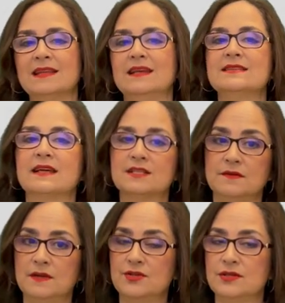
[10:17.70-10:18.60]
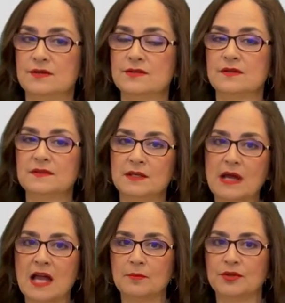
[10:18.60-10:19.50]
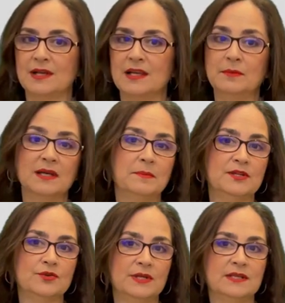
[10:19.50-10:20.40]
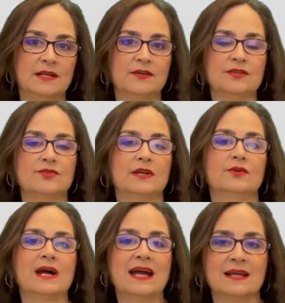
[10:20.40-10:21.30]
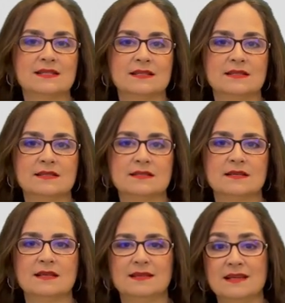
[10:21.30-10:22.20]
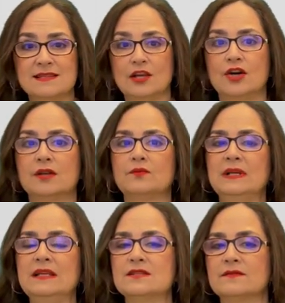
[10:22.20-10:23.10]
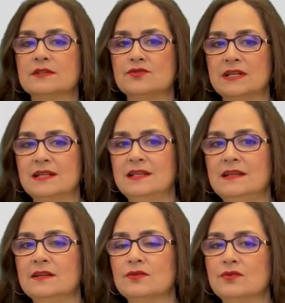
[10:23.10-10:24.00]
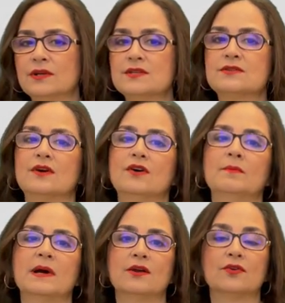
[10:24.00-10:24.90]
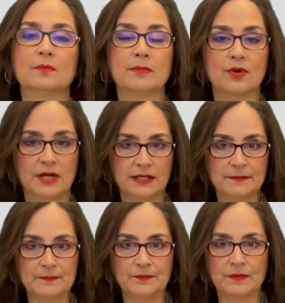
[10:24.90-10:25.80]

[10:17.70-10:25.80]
There is activation also of the hypothalamic pituitary adrenal axis. There is a lot of release of adrenaline and cortisol by our body.